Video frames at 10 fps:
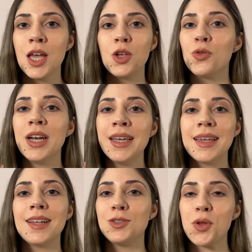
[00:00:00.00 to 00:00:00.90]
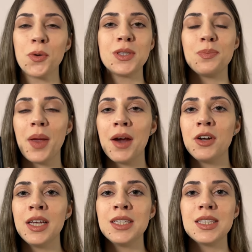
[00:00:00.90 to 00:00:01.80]
You really get those
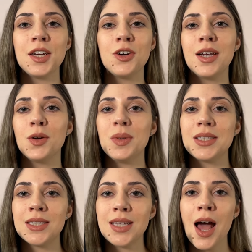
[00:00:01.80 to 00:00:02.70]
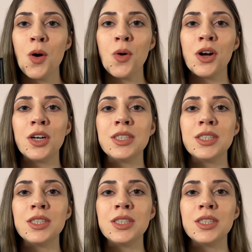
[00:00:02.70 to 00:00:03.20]
berries, they're a little bit sour,